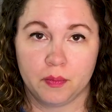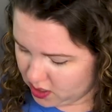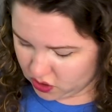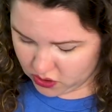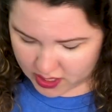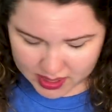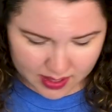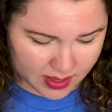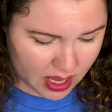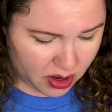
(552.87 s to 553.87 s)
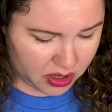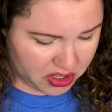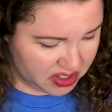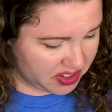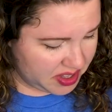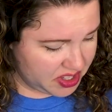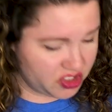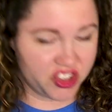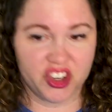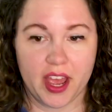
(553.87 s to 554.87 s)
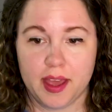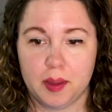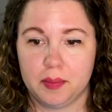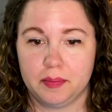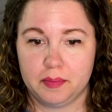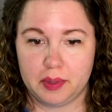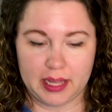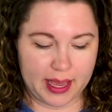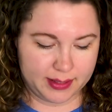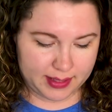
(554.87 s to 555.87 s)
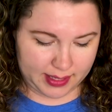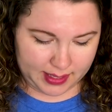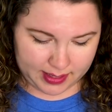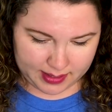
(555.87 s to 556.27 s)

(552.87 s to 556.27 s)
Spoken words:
You just get these characters in this giant plastic.